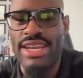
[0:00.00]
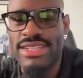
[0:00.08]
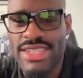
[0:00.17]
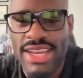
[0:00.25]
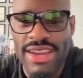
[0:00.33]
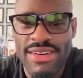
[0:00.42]

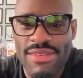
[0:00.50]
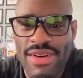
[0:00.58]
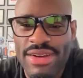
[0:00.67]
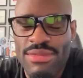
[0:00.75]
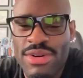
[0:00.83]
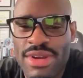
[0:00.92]
AJ. All
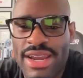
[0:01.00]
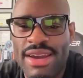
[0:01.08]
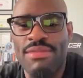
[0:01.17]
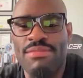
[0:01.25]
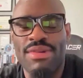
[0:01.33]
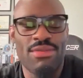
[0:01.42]
right, one
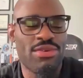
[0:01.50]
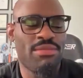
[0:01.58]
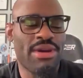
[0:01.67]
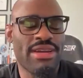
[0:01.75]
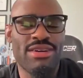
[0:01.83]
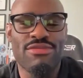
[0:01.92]
of
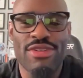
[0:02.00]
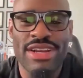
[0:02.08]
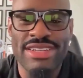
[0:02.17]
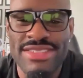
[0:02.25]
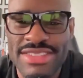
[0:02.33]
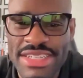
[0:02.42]
my good
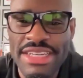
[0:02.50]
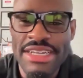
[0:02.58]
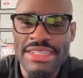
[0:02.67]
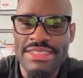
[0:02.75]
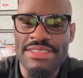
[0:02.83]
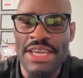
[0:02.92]
friends
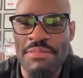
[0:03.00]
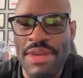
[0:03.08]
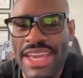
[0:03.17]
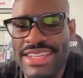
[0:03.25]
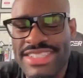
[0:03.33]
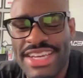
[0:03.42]
is named
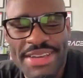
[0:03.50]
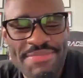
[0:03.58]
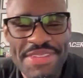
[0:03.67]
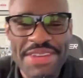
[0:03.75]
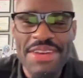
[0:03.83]
AJ.